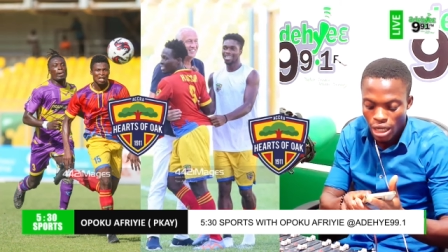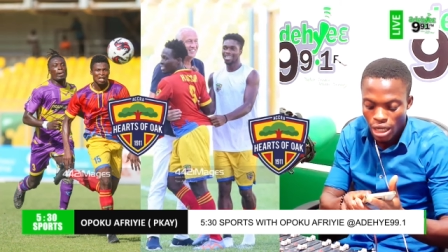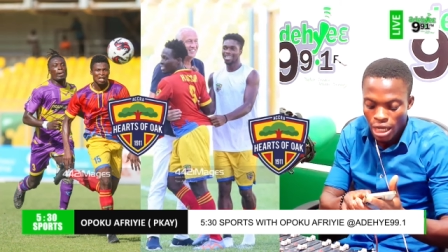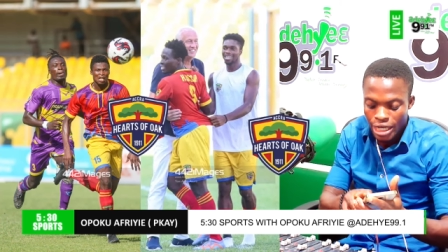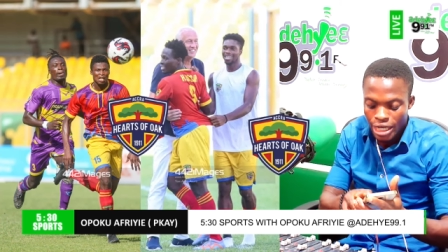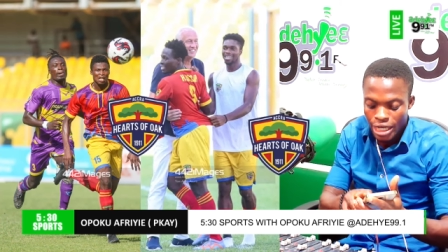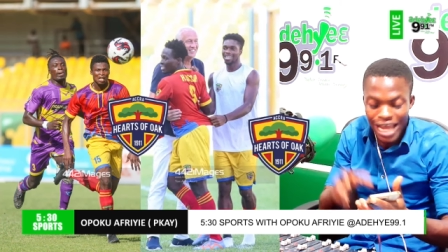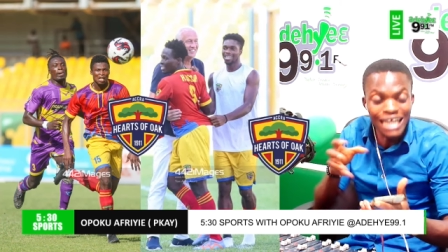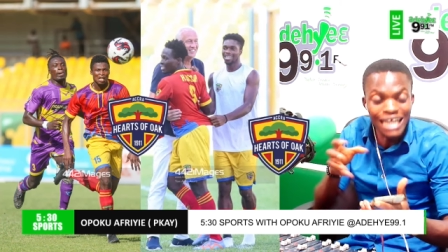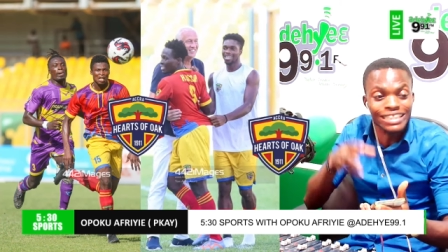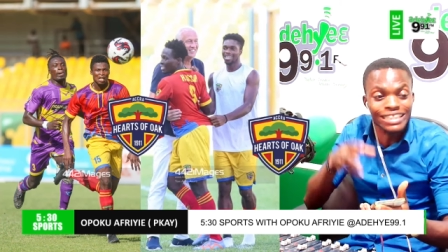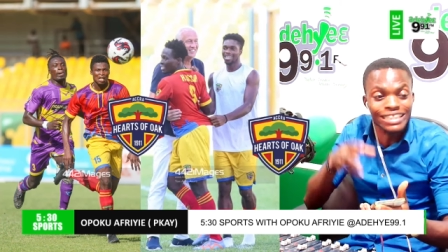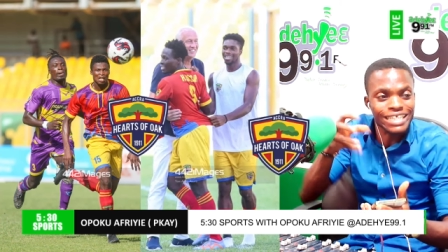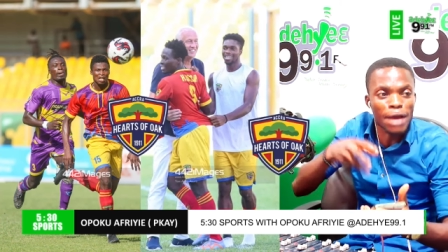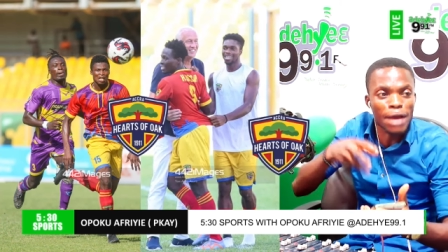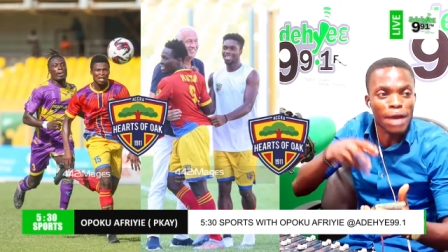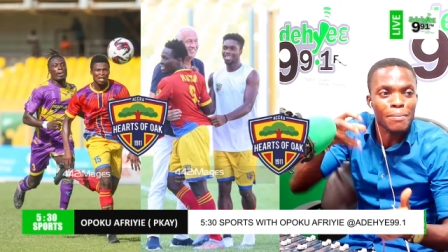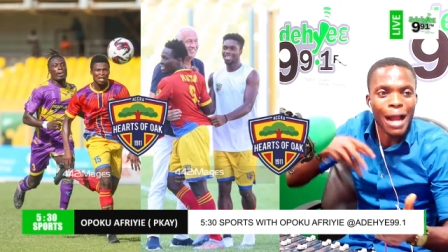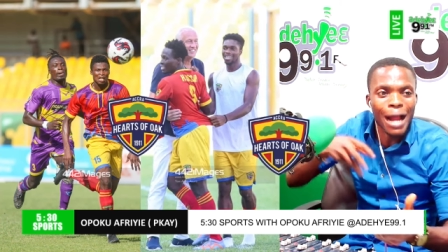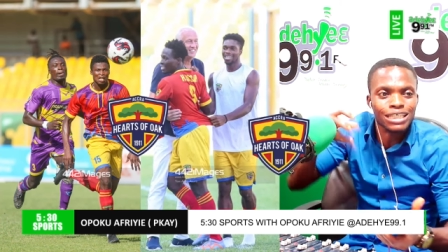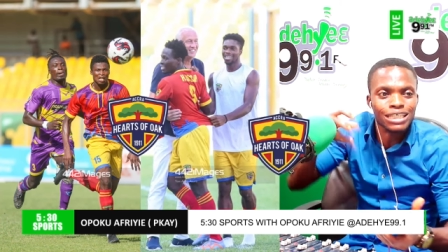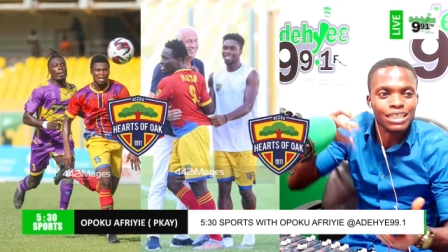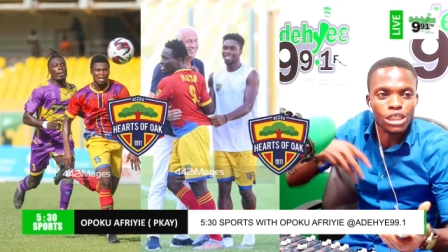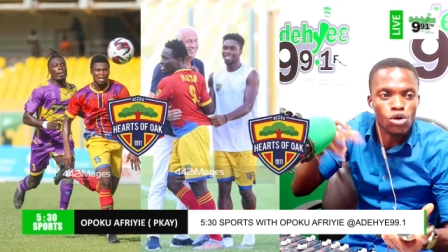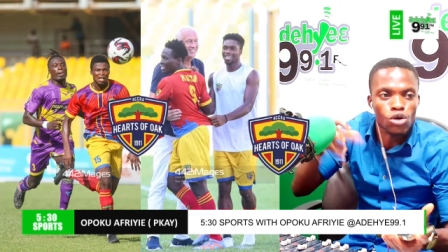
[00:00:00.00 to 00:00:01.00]
Yentia
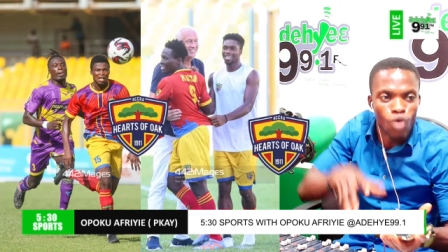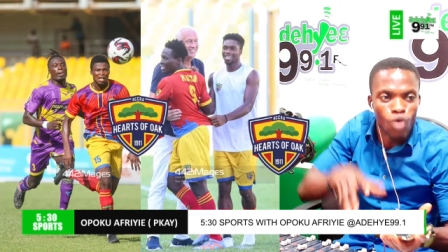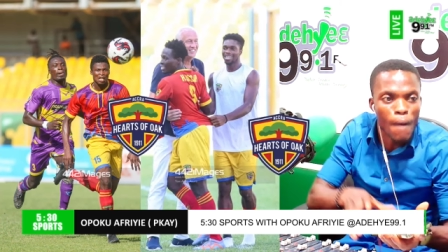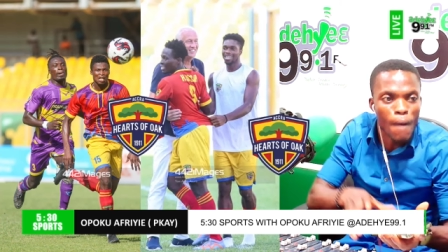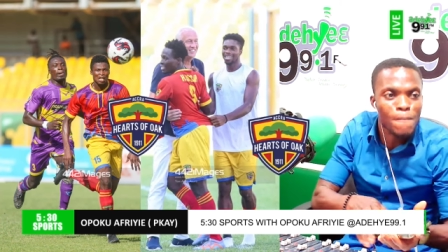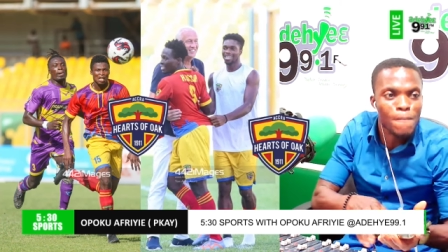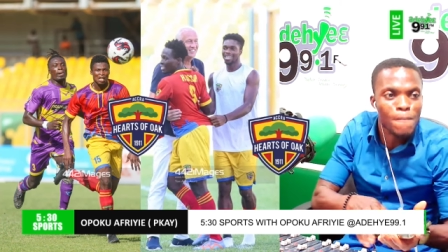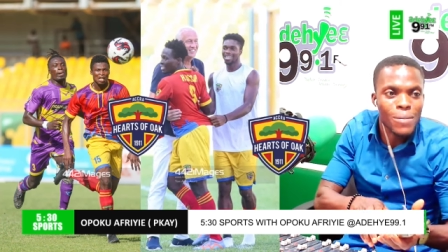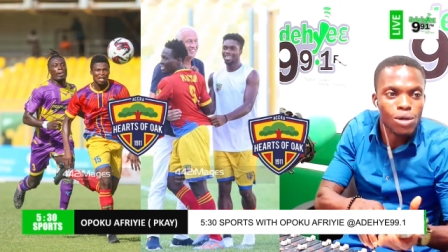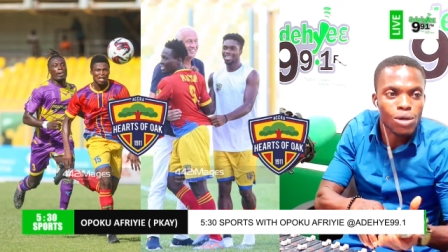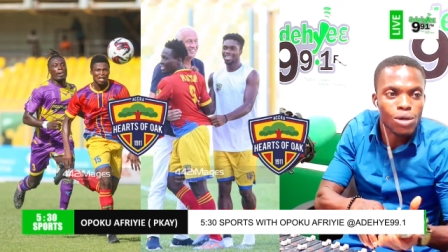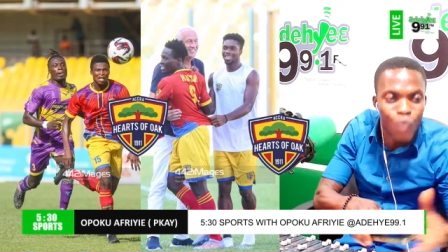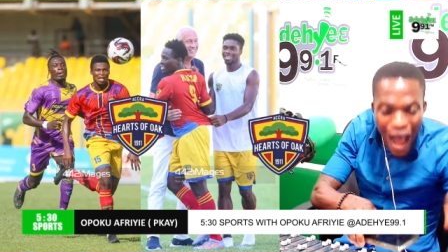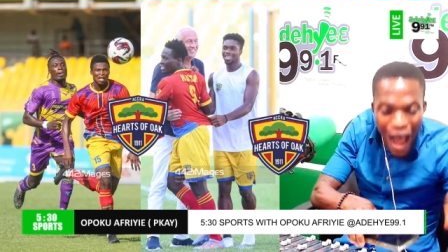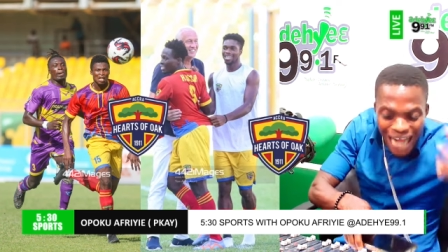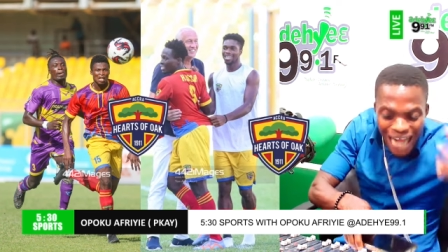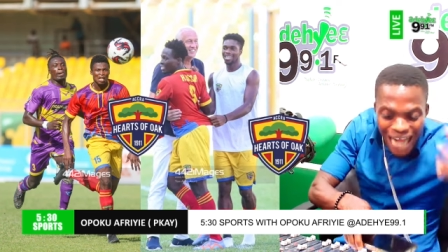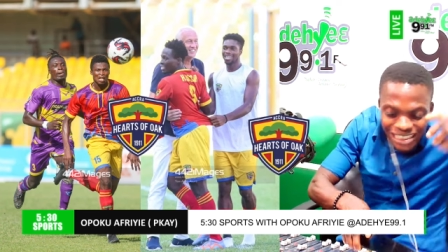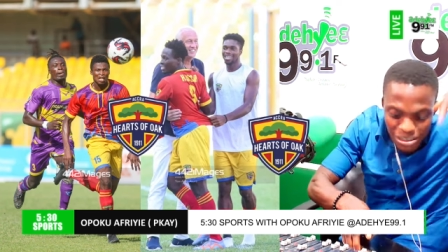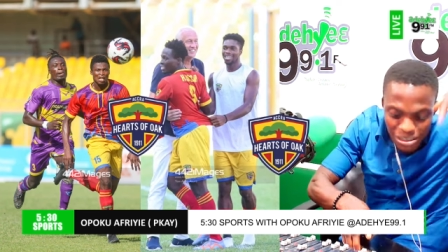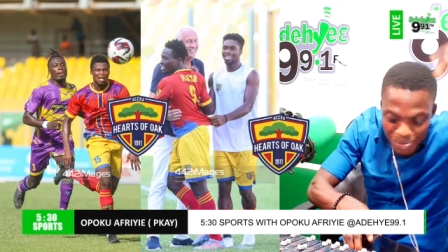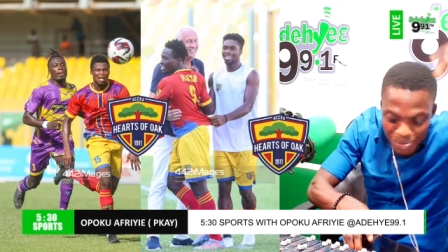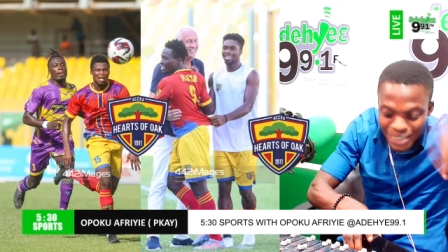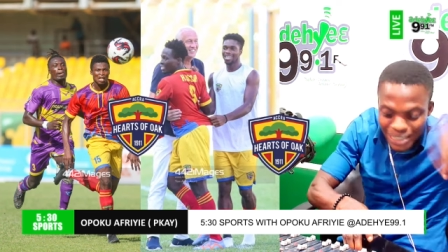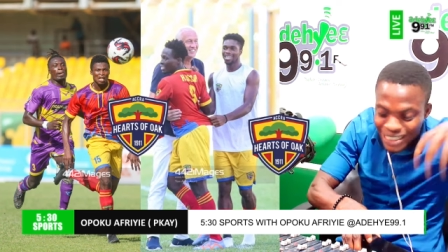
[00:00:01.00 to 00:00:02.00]
Martin Kopman
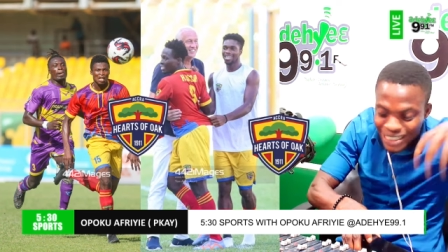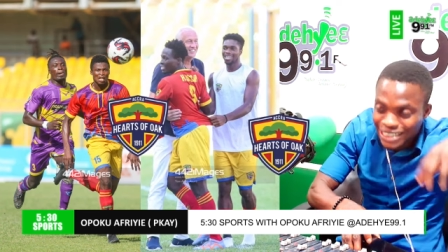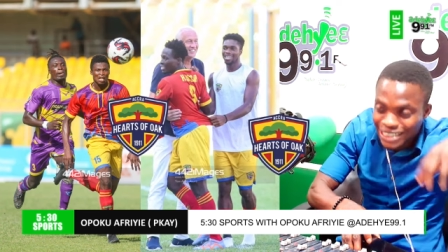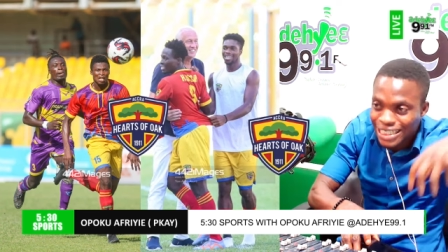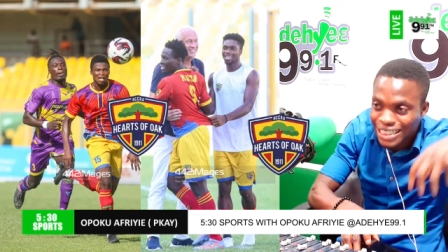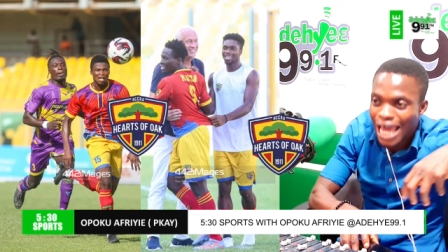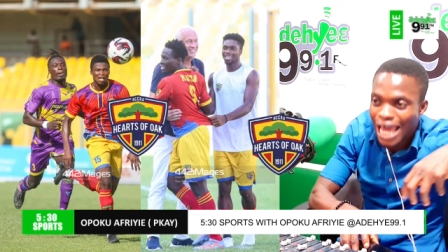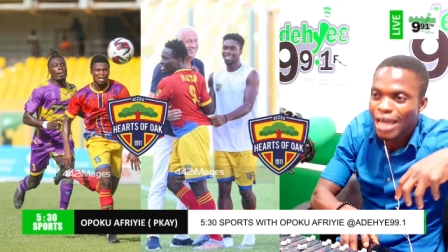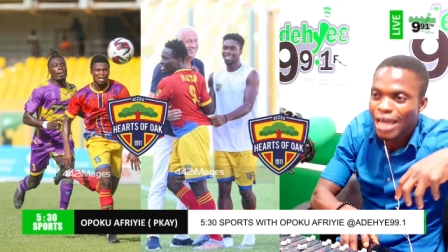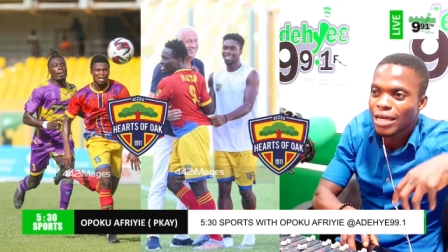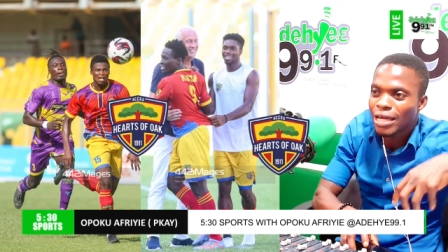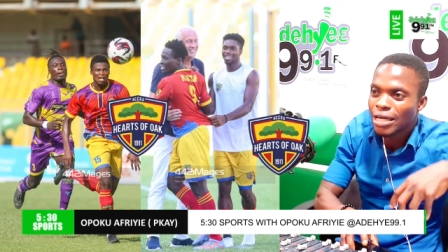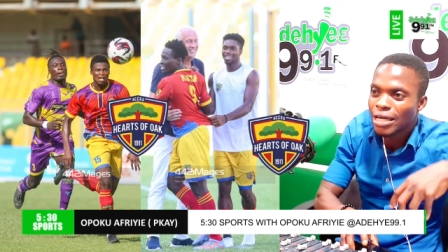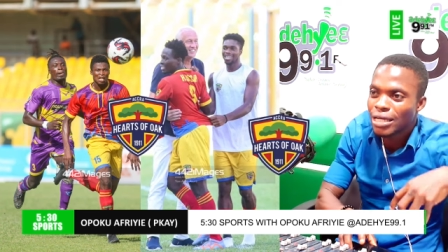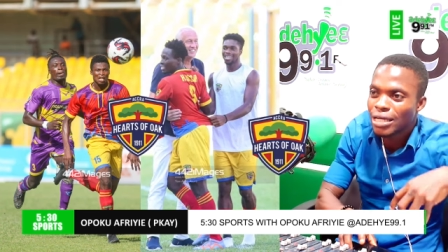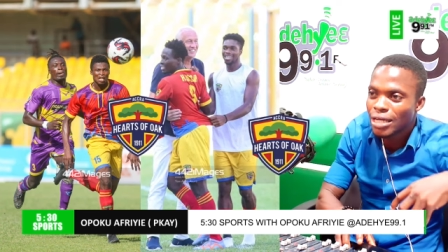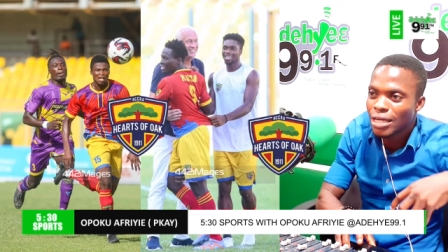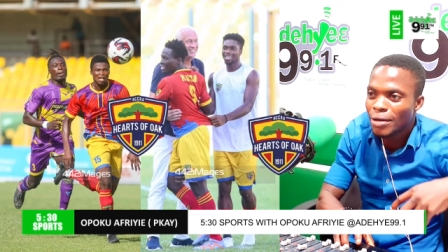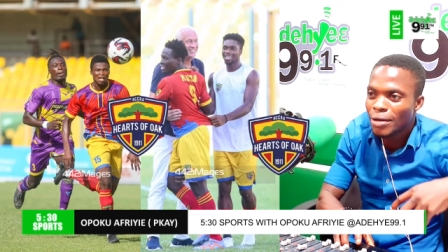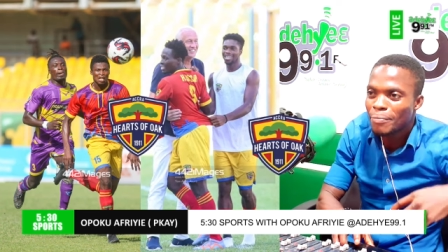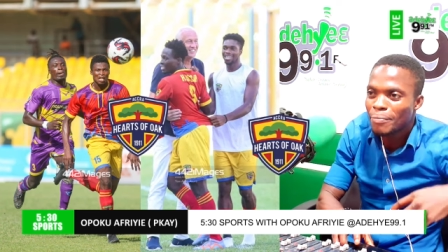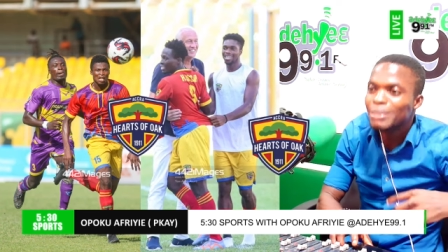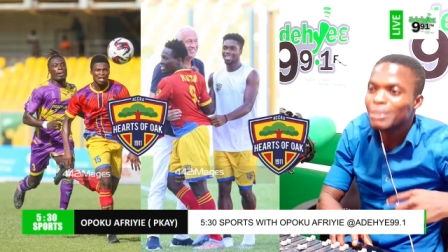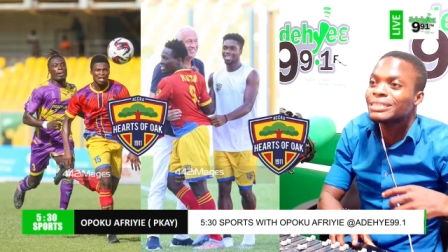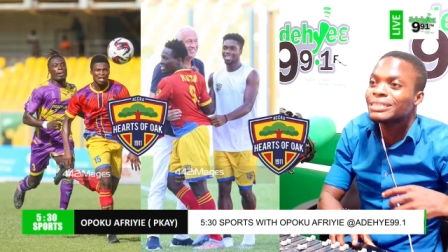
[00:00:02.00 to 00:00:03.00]
wild me to say,
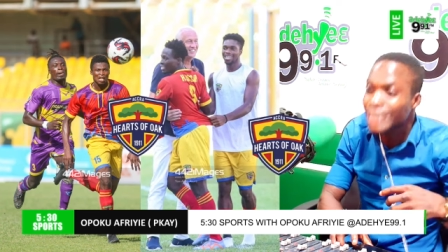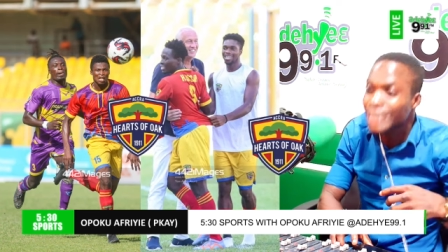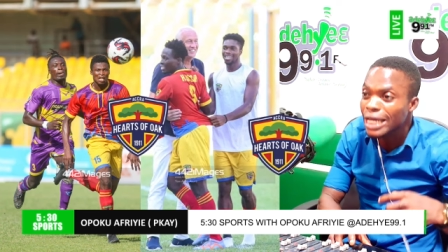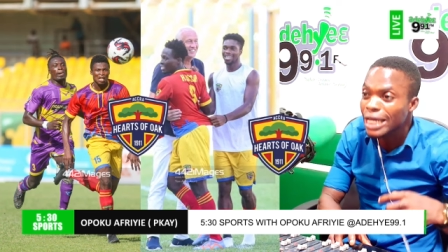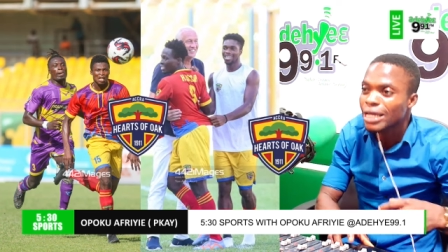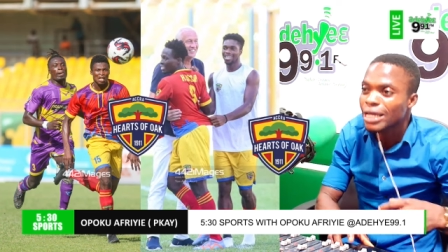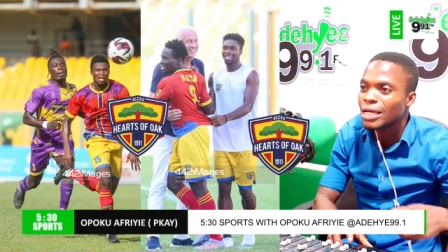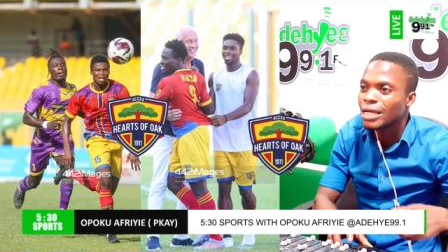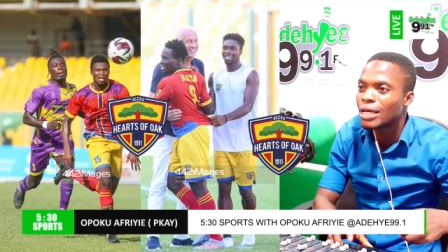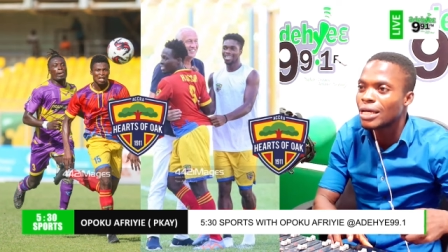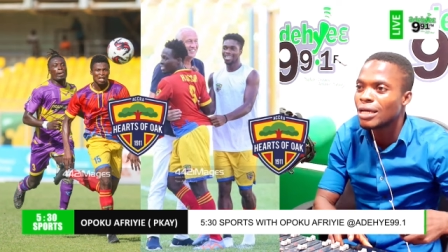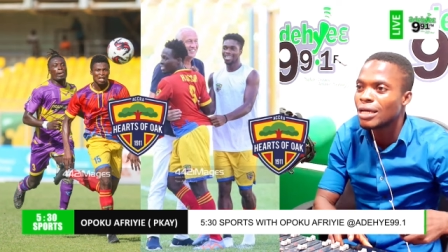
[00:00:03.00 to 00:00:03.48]
me say,